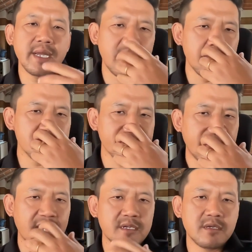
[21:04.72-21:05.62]
elements of
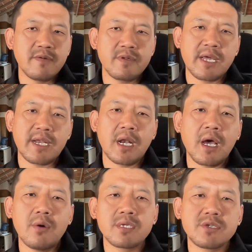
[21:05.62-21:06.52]
that allow us